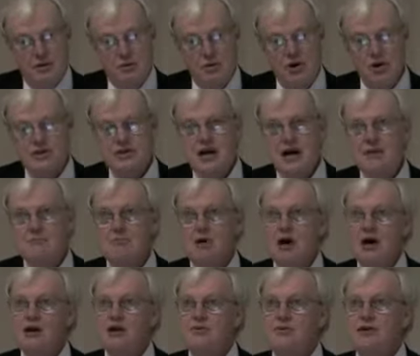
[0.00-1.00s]
Real-time
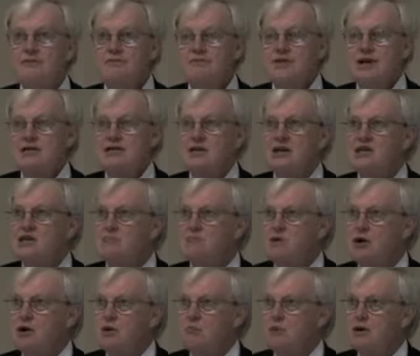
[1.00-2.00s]
monitoring, that's an
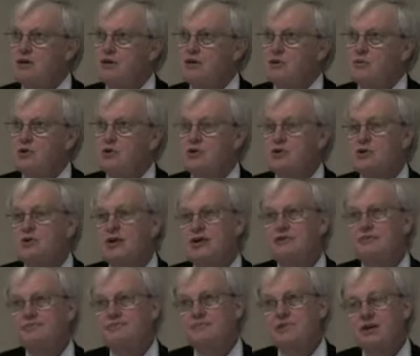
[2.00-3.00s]
experiment that we're
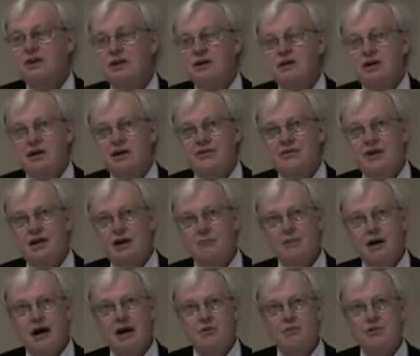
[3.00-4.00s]
doing. Think about